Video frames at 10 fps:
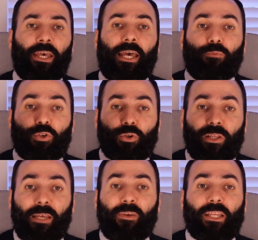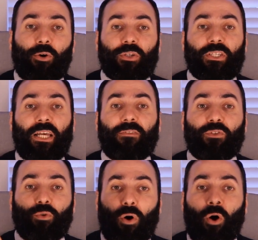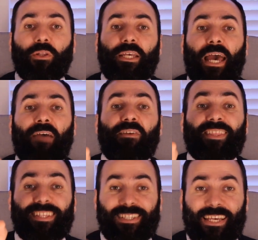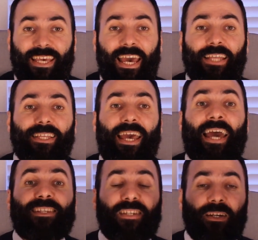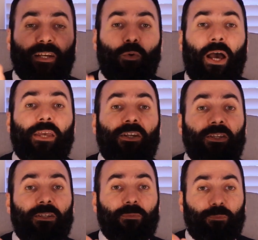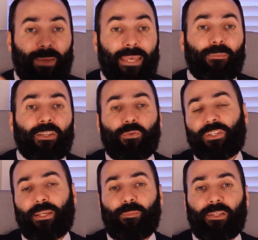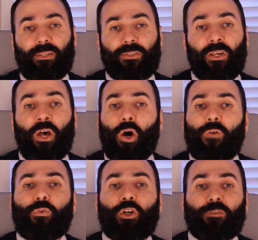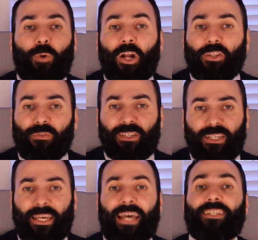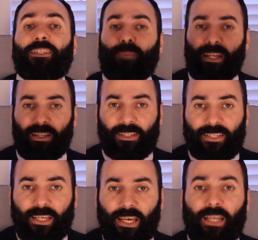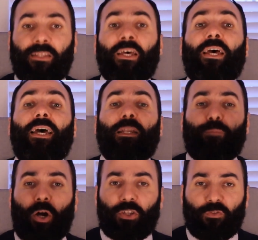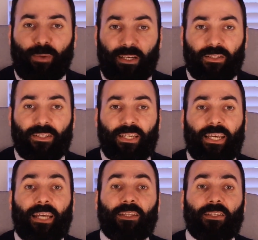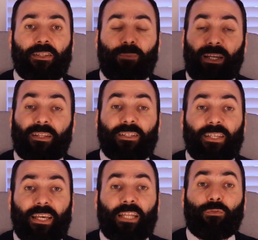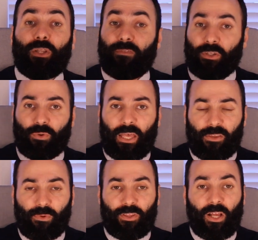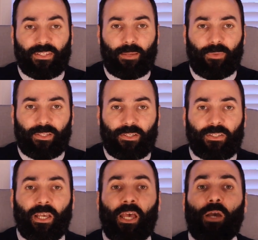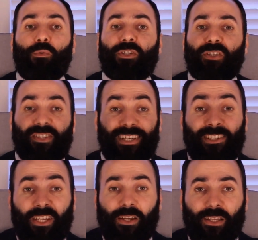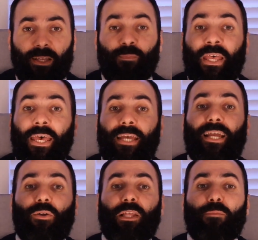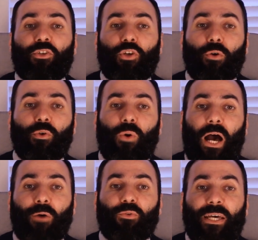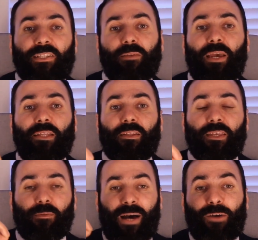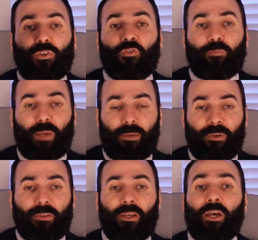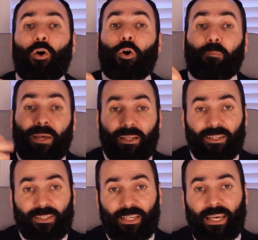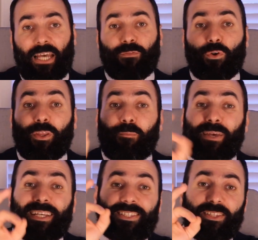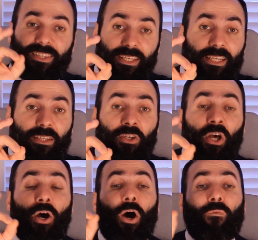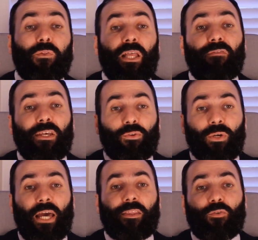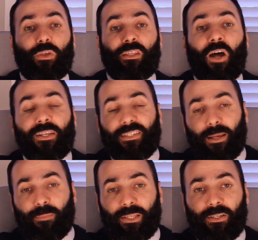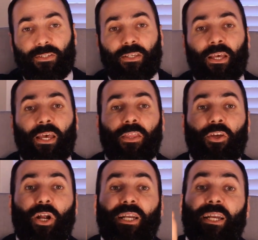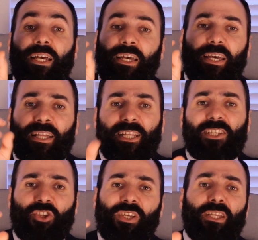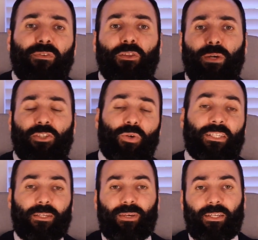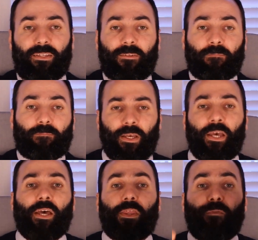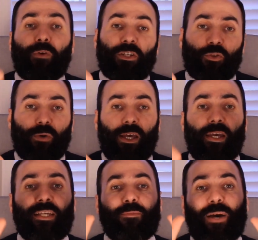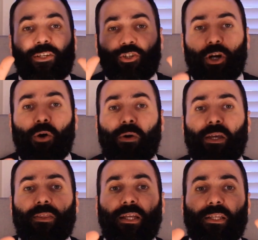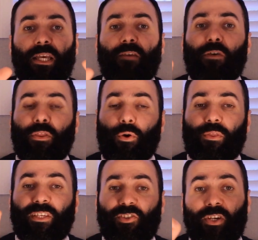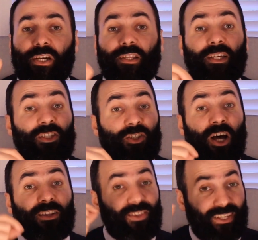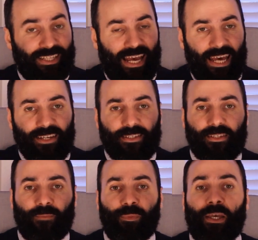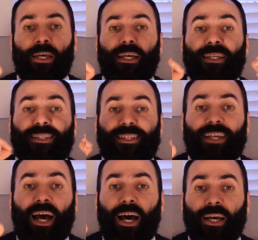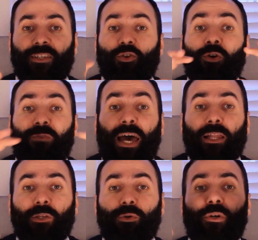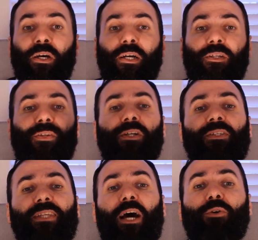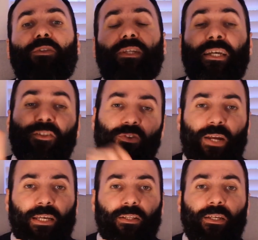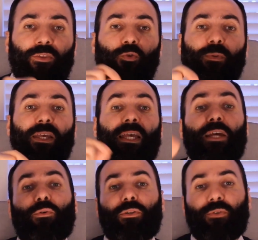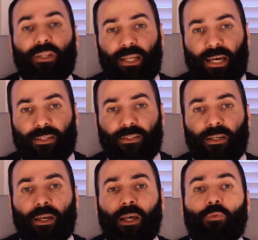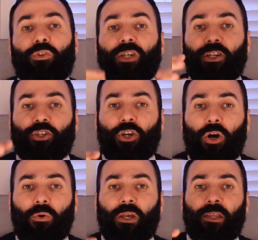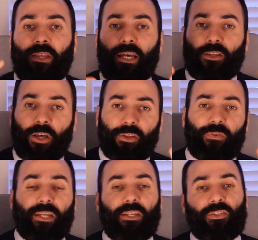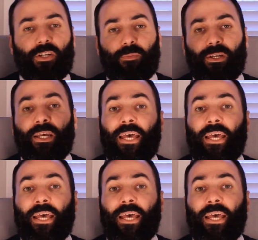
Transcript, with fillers: And we should limit ourselves to only having the zakat as a required payment for submitters. Of course, part of the zakat is penalty zakat, and part of penalty zakat is the penalty zakat for living together with non-submitters, which is a charity. And now let me show you how to estimate the amount of payment or penalty zakat for the mixed deed of living together with non-submitters. There are at least three different ways to estimate it. The first way is by showing that even though this charity is not the tax, its size or value turns out indirectly to be equal to the tax, which I show in that other Friday sermon.